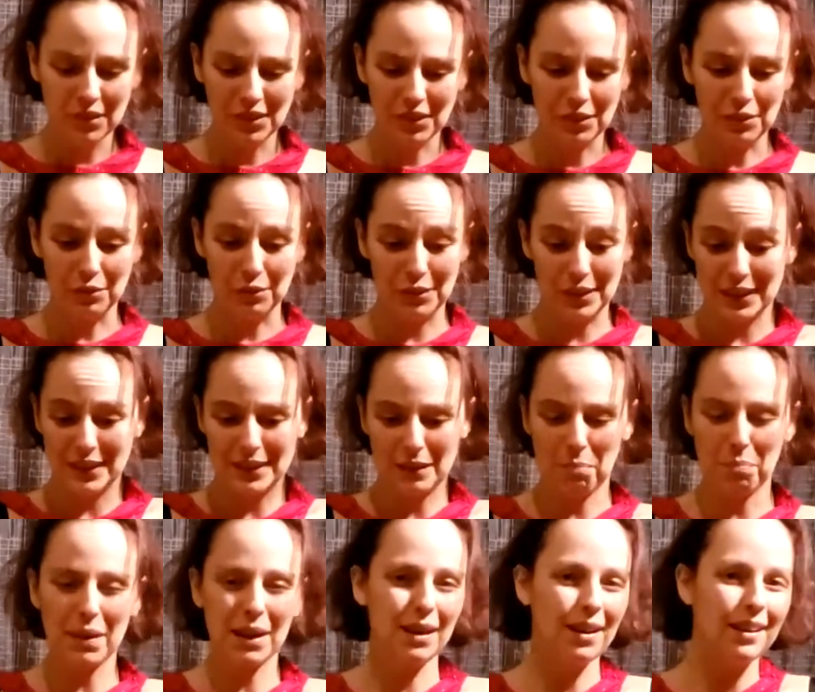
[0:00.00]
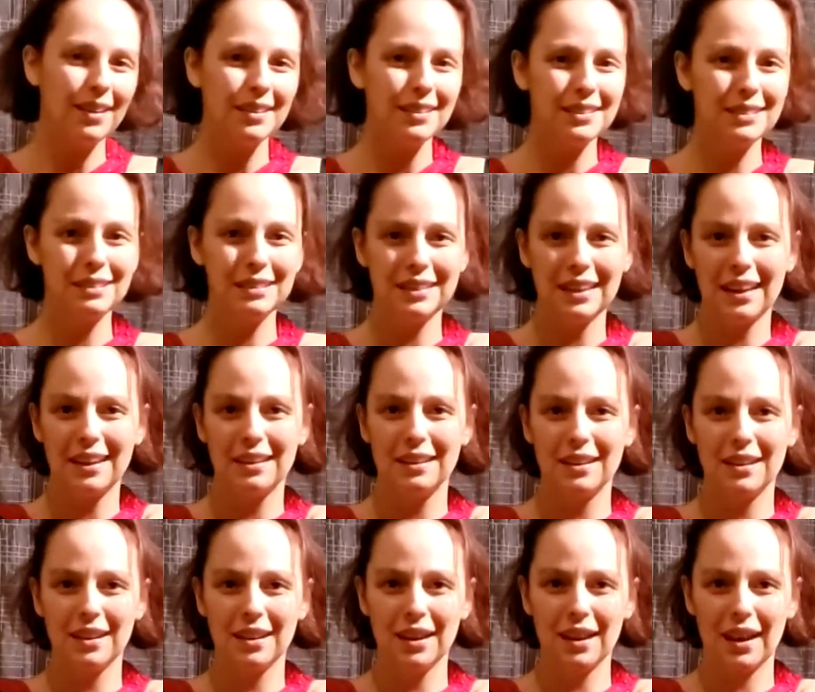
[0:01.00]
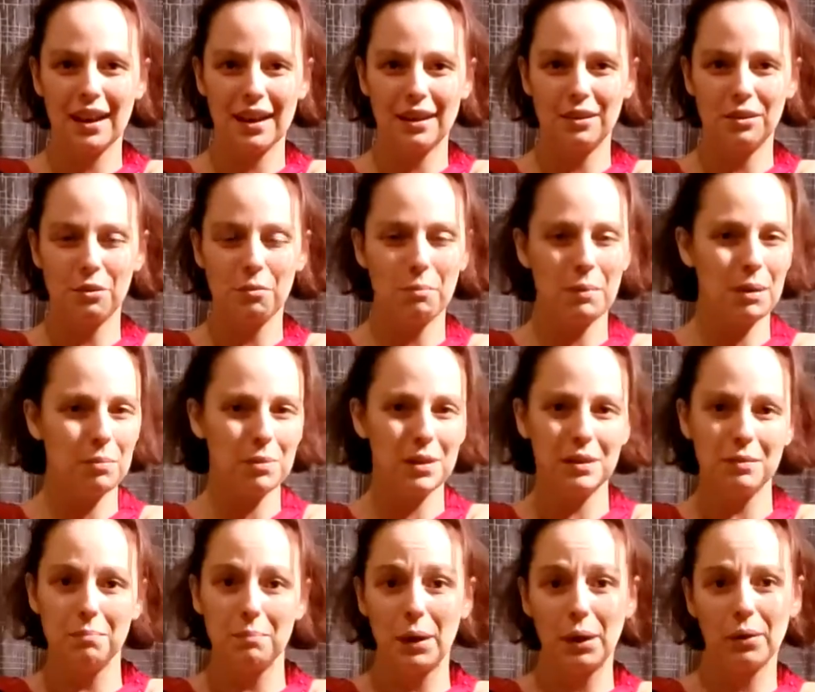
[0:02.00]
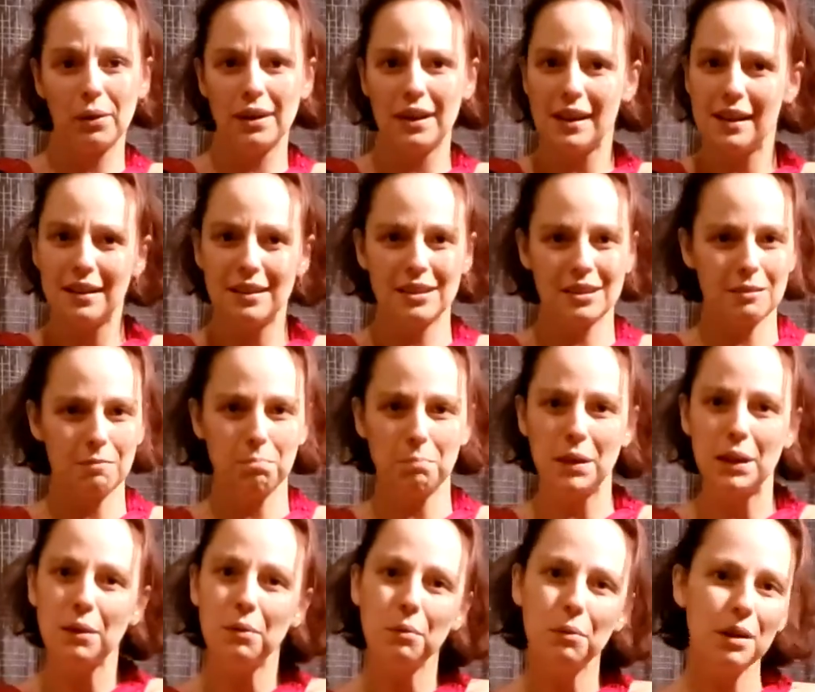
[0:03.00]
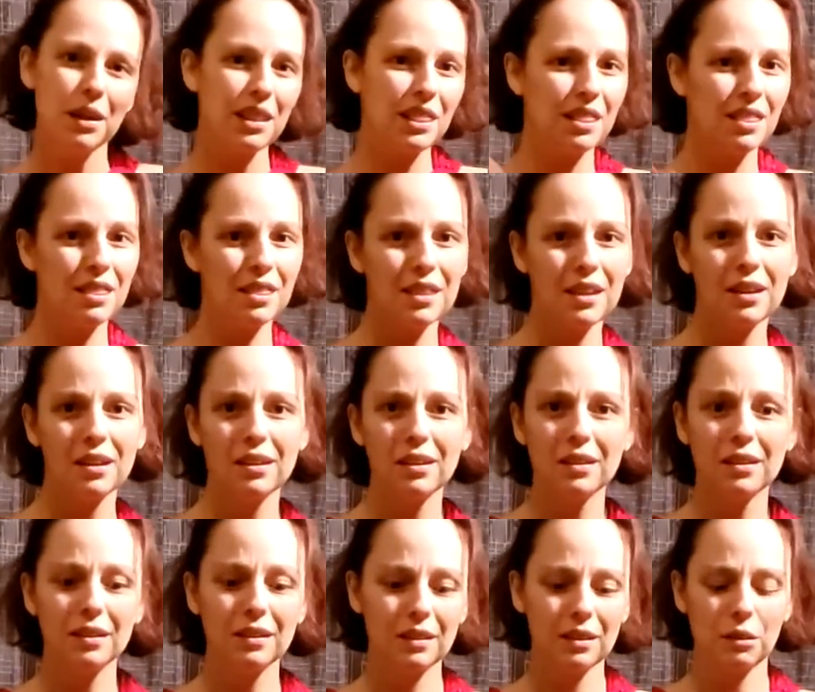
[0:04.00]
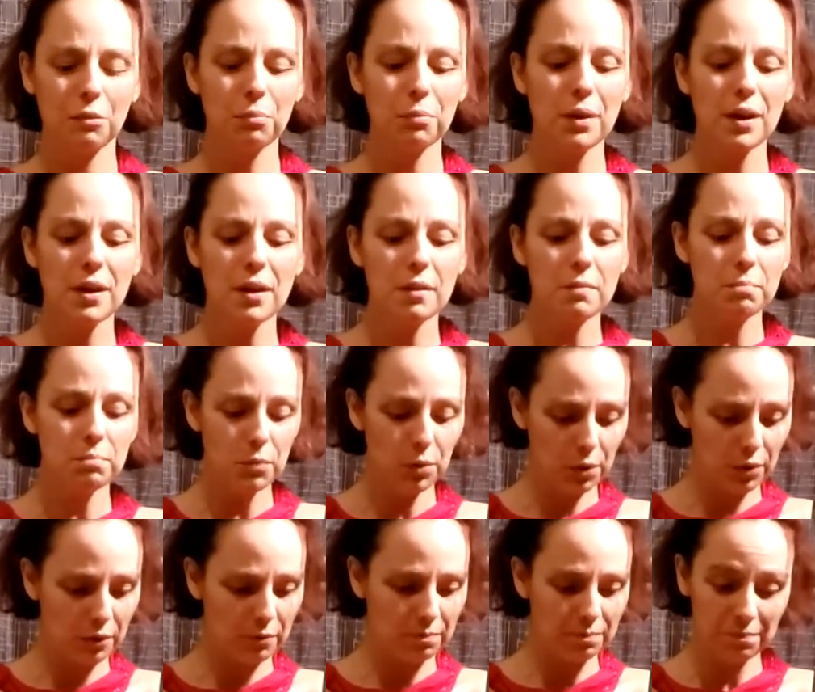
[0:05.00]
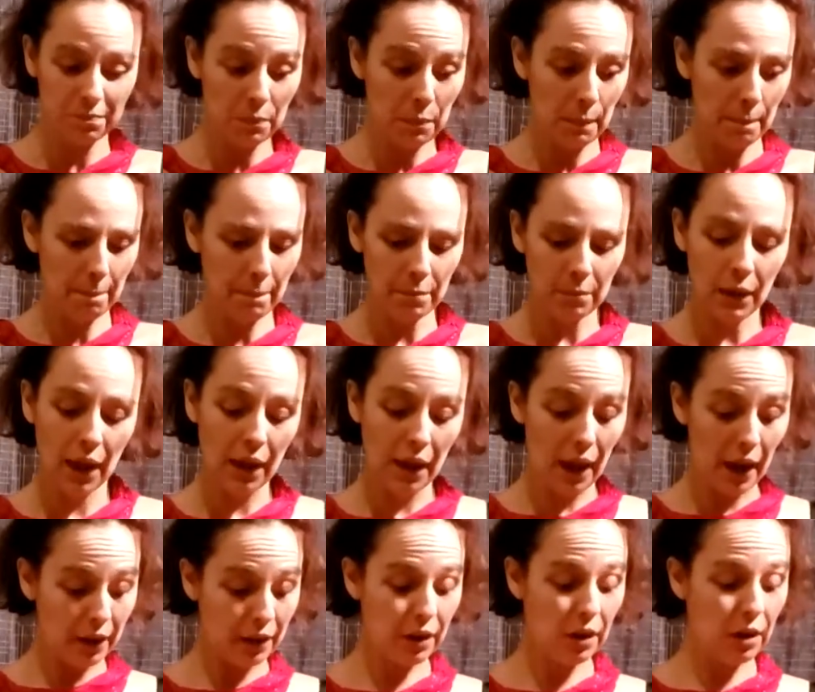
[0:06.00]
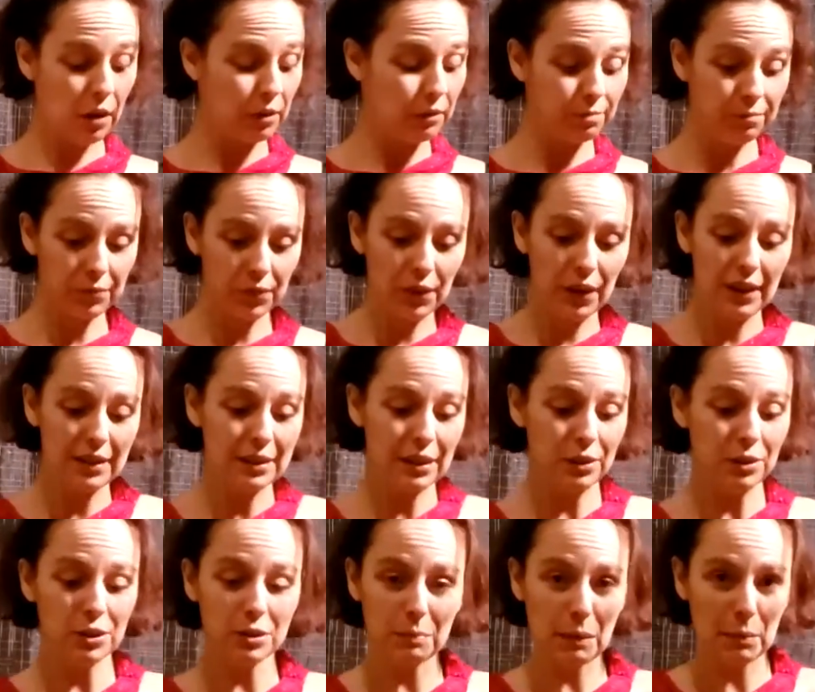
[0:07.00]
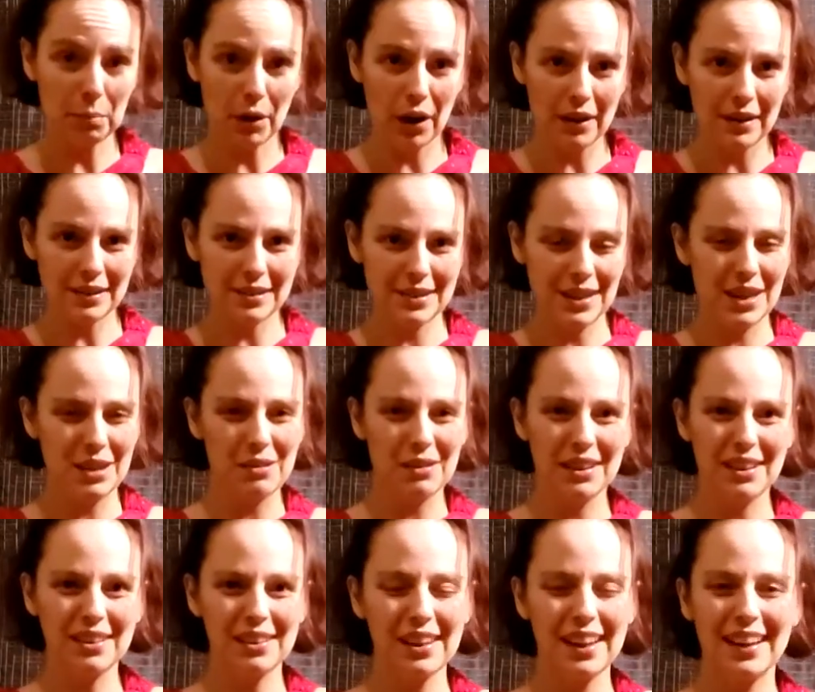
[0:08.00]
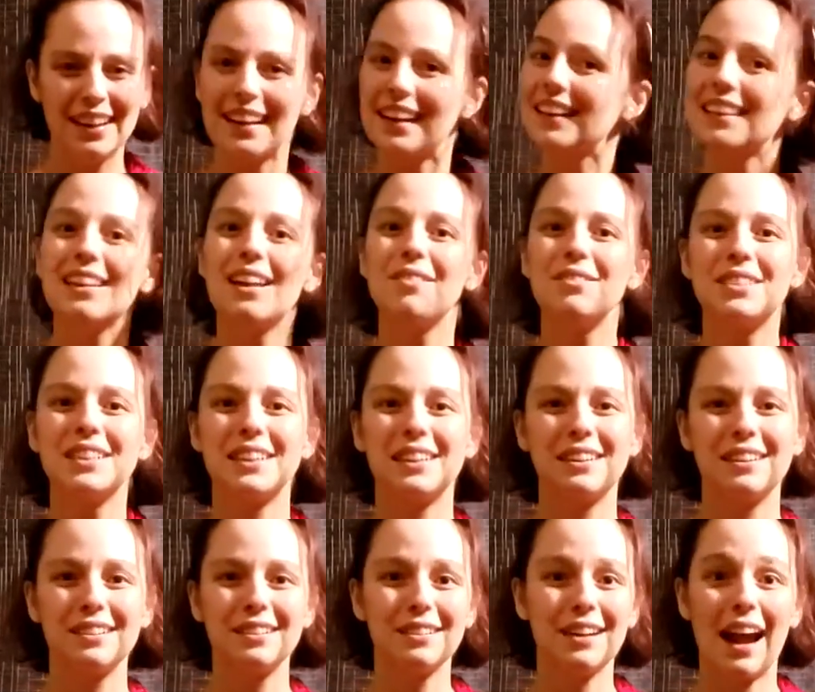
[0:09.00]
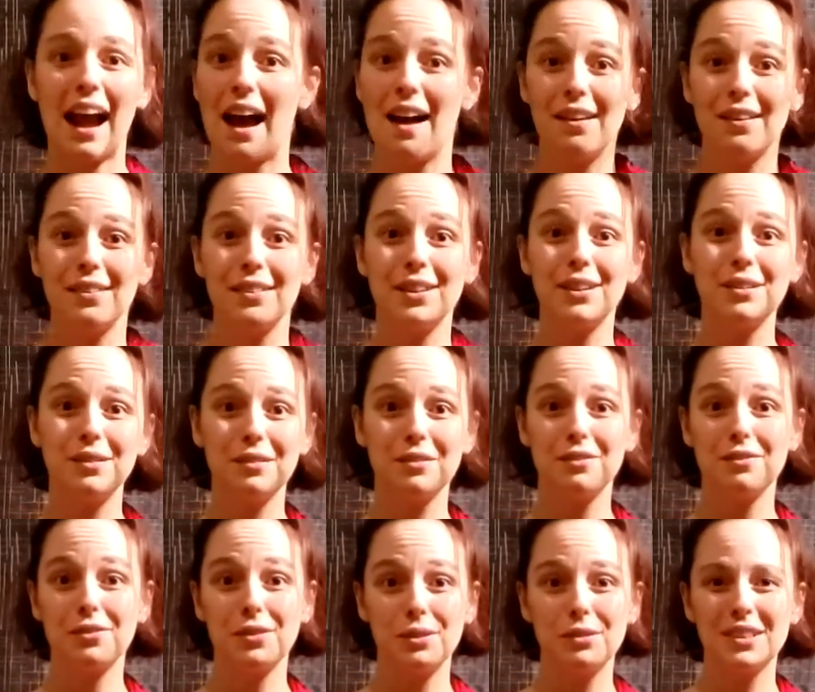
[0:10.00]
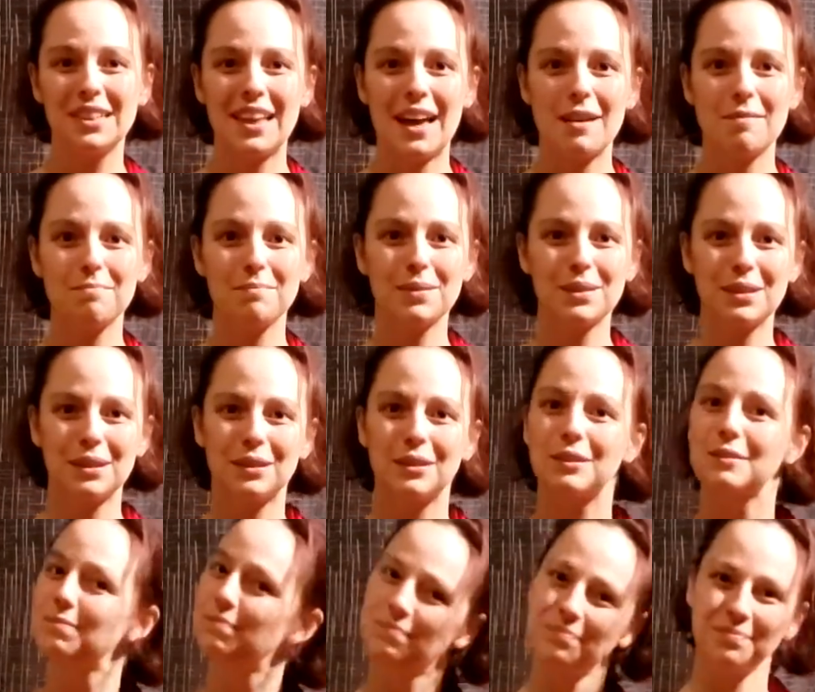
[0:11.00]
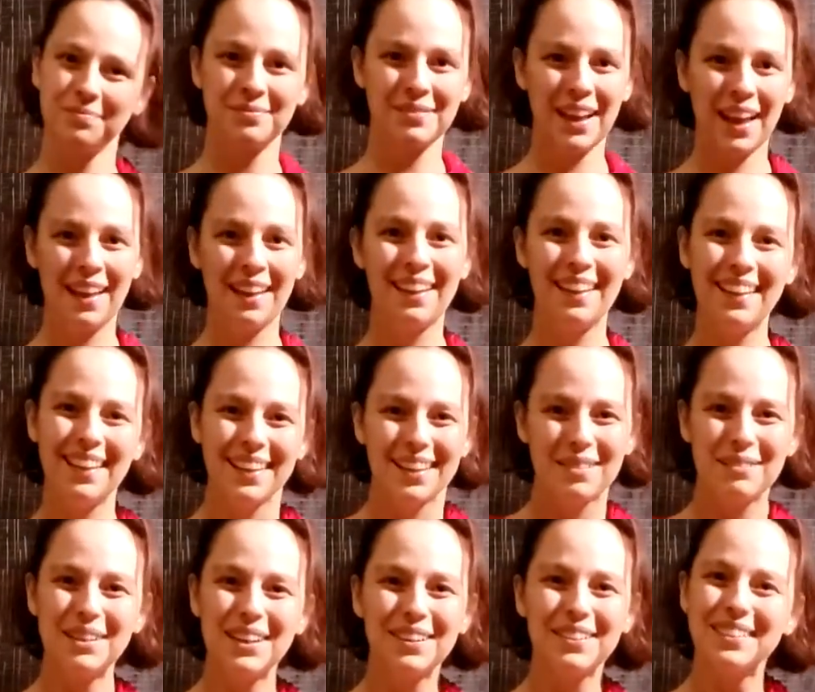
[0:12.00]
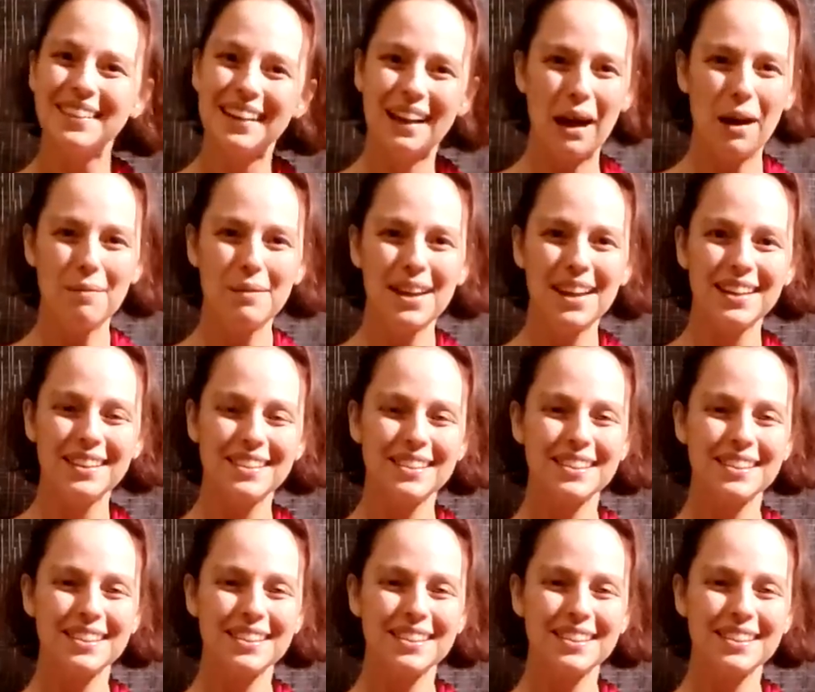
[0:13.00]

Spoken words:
you did something else and, I don't know, maybe marinated some meat with the rim, or, I don't know. You guys can use my products any way you like. I'd love to hear how you've used them, so let me know in the comments.